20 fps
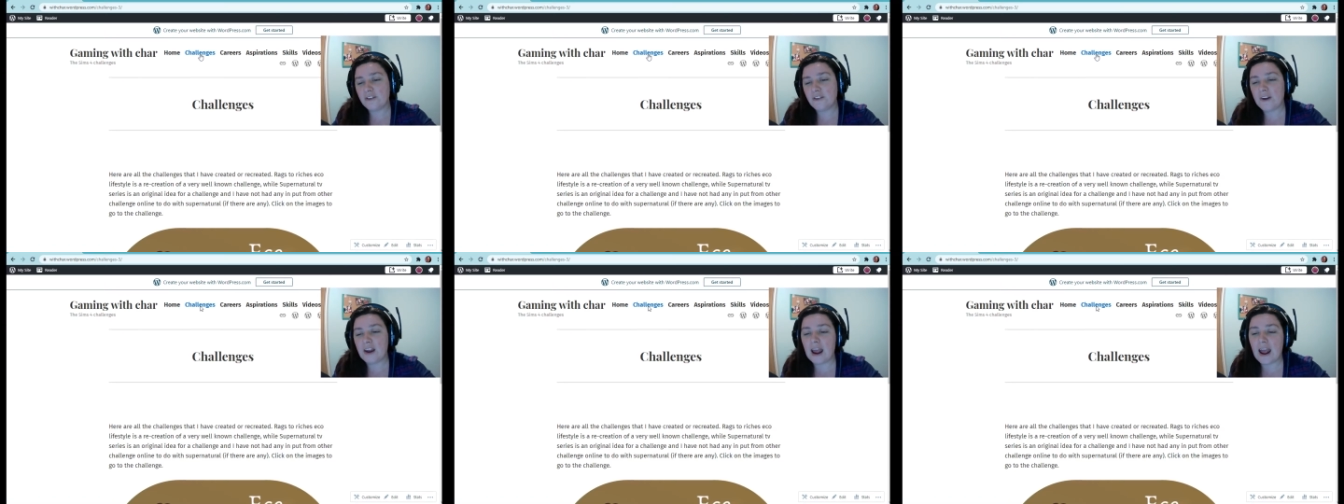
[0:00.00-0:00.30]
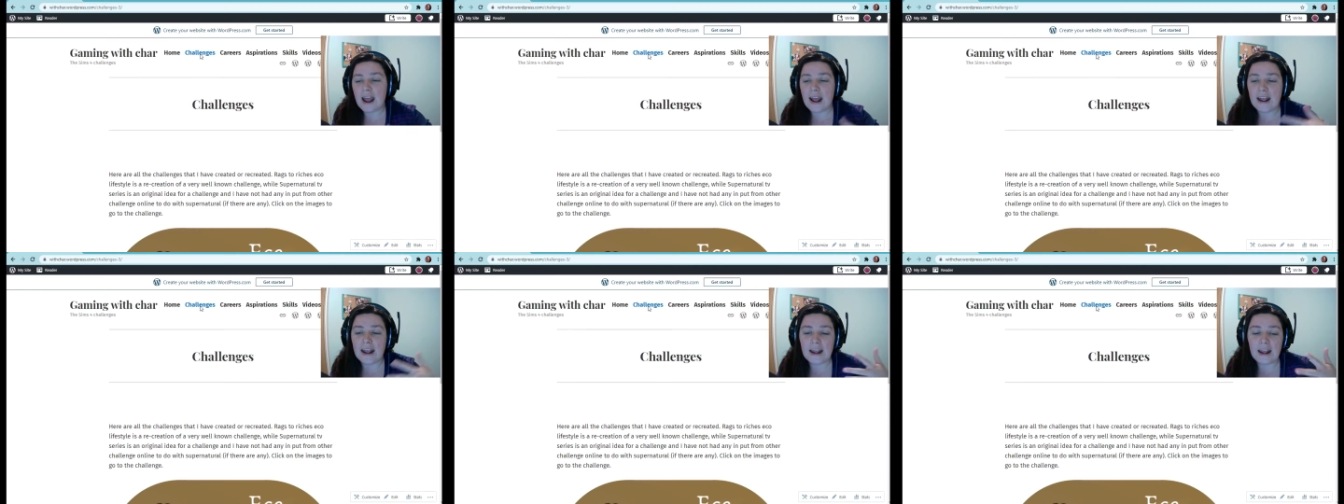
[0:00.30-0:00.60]

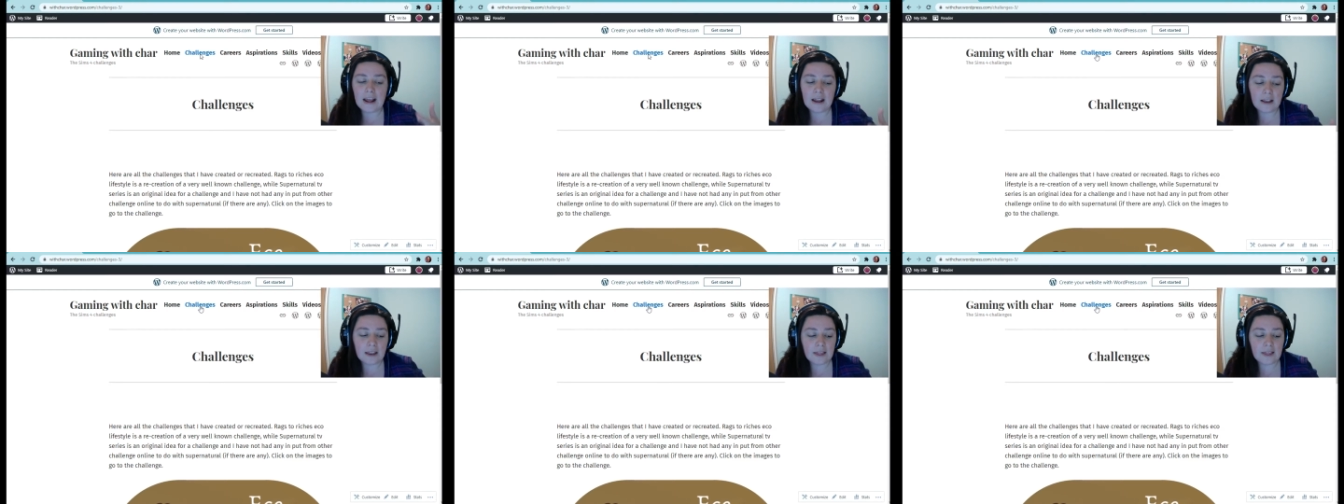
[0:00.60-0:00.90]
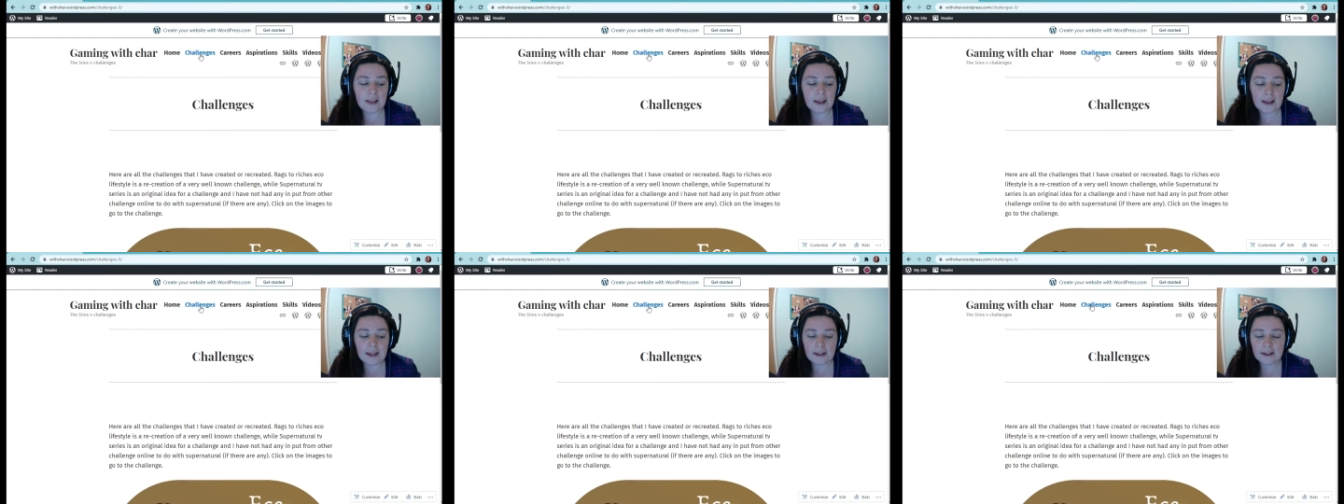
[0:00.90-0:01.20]

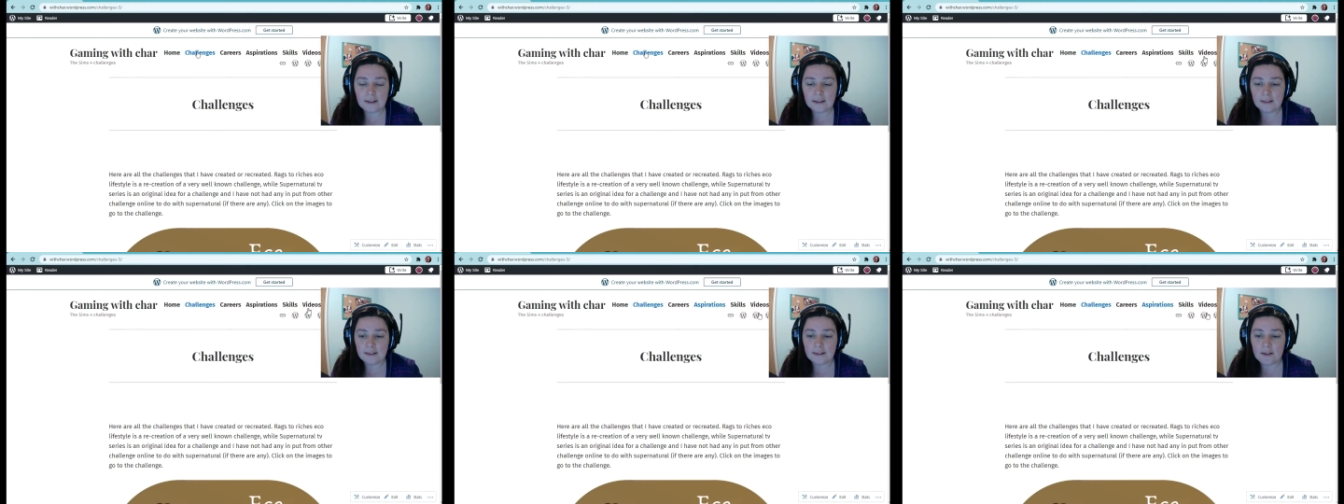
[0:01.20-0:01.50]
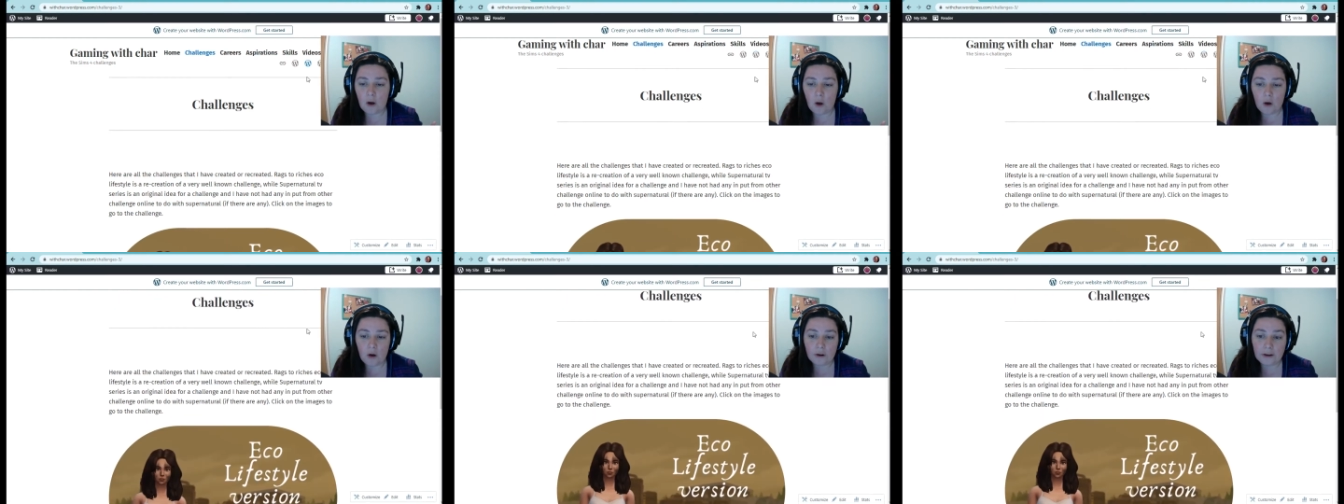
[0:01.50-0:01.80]
recreate and
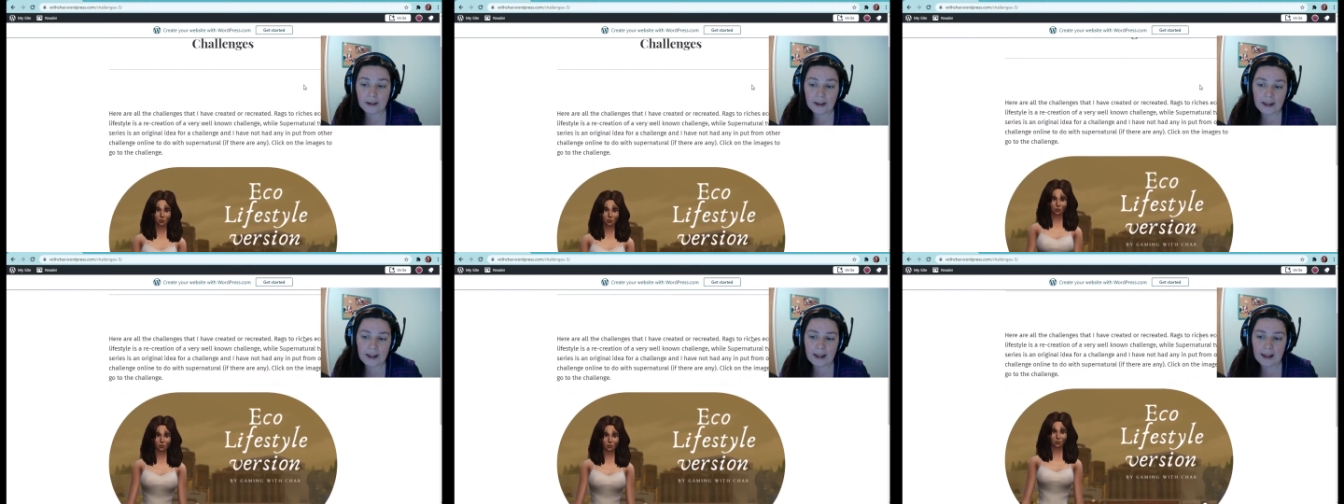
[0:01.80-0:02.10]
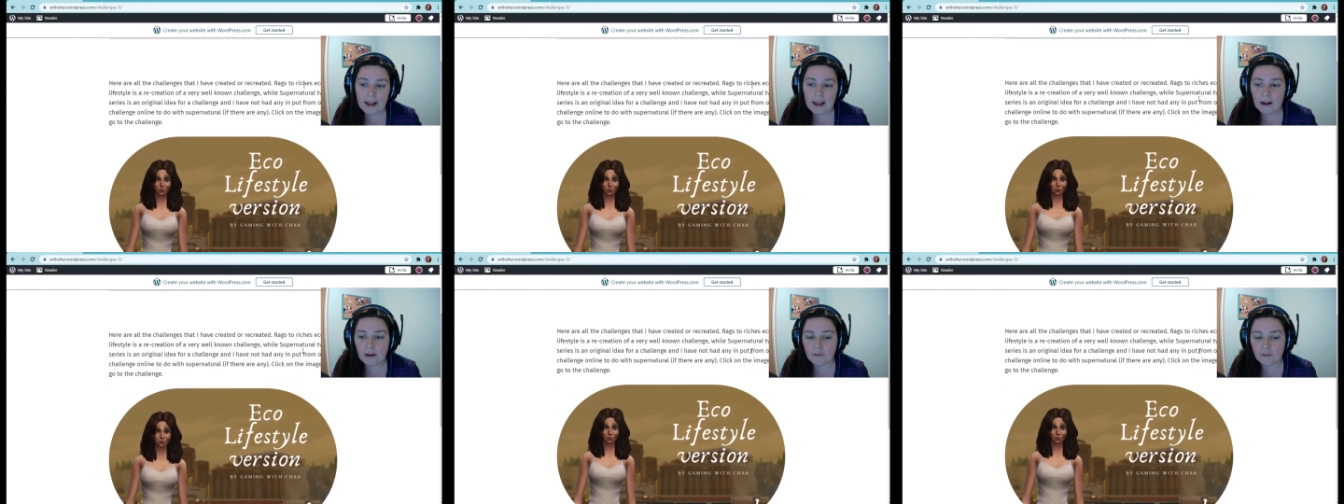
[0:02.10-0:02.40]
things
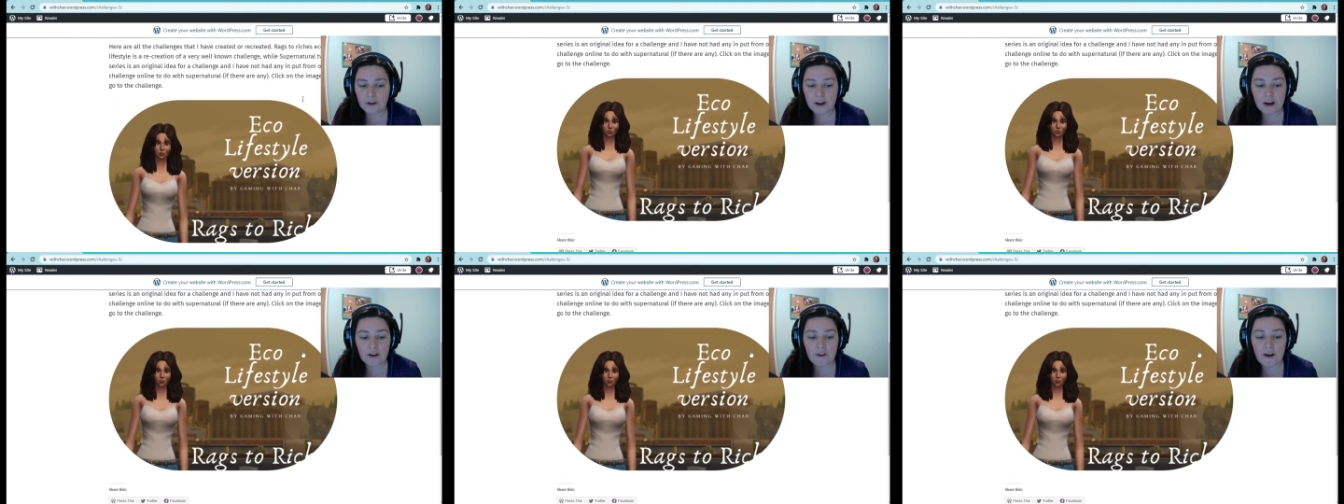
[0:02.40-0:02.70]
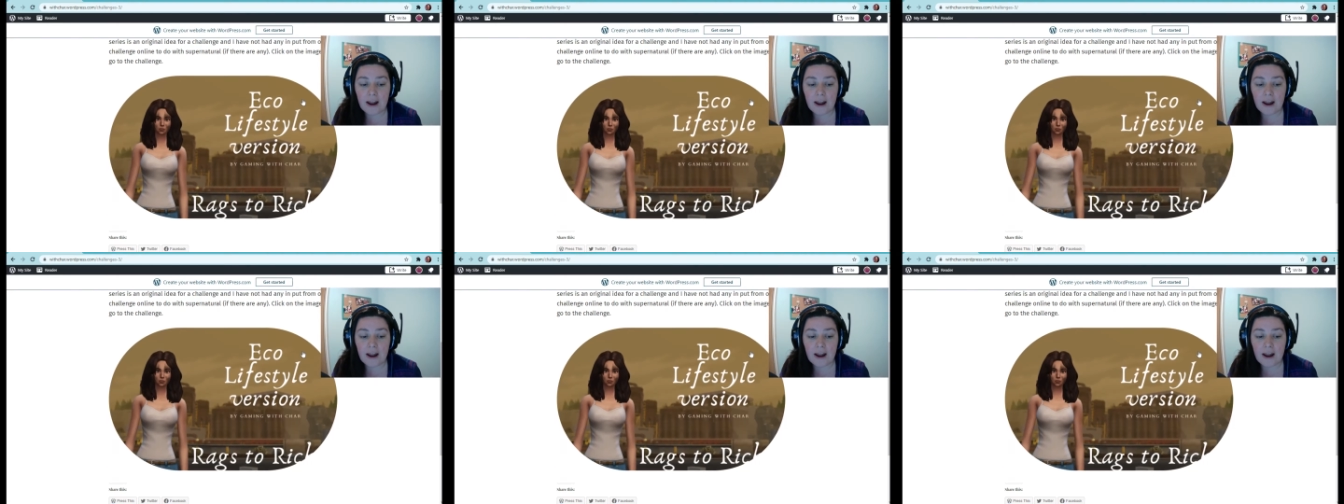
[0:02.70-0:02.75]
on here.